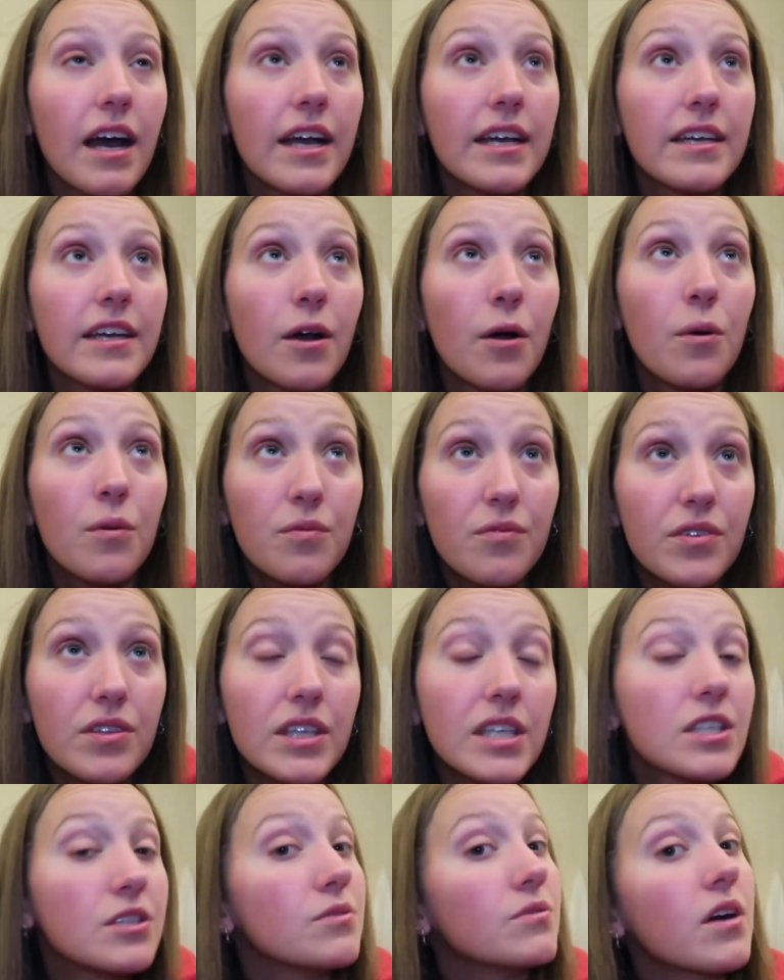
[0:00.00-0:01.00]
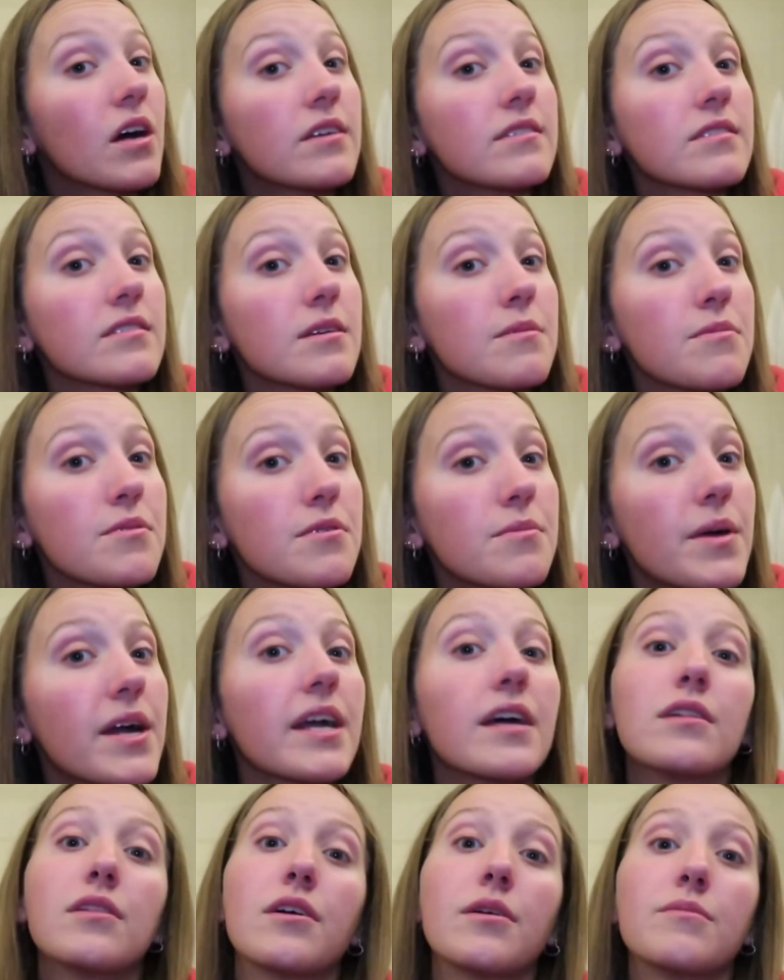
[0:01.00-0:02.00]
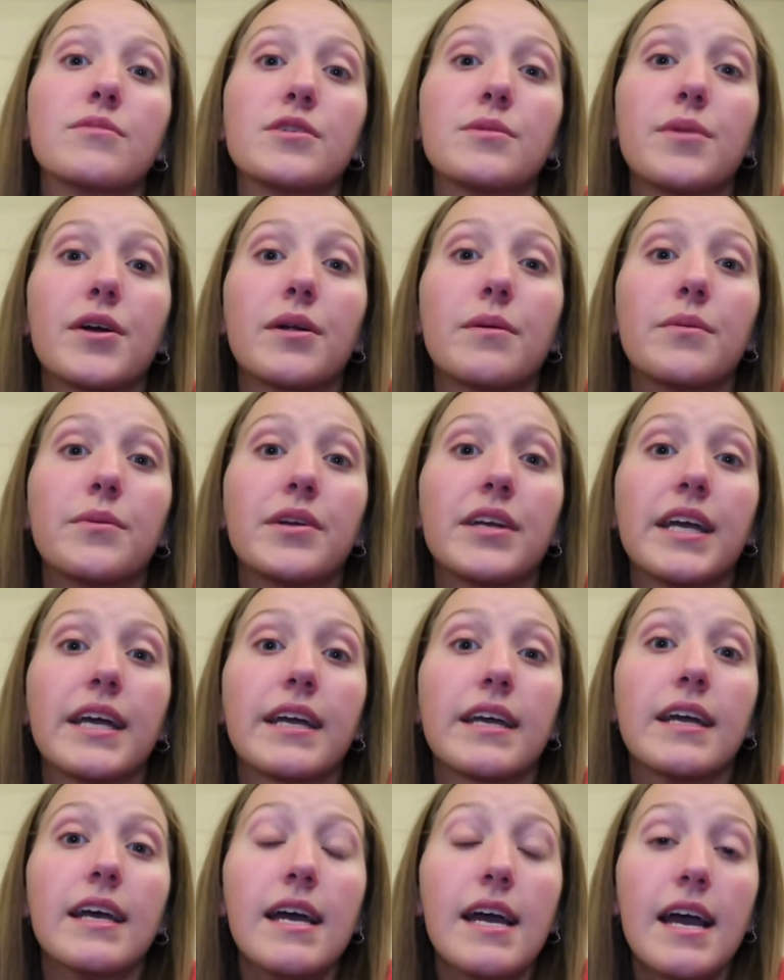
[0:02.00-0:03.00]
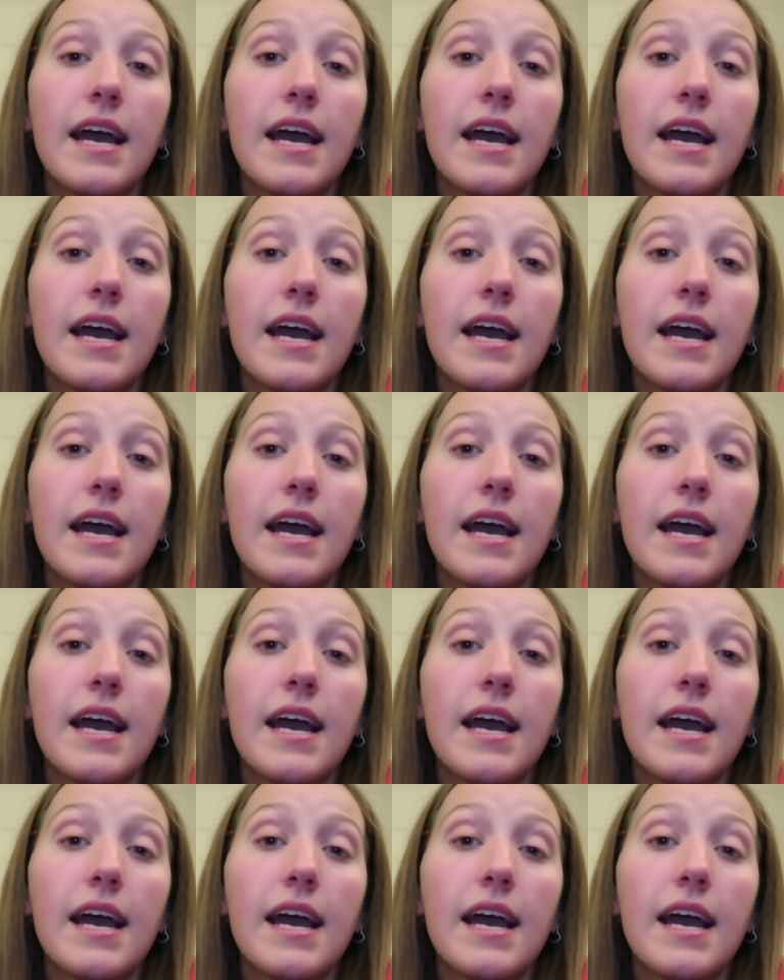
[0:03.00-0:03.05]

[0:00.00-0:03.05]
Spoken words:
I hopefully do not sleep through my alarm tomorrow morning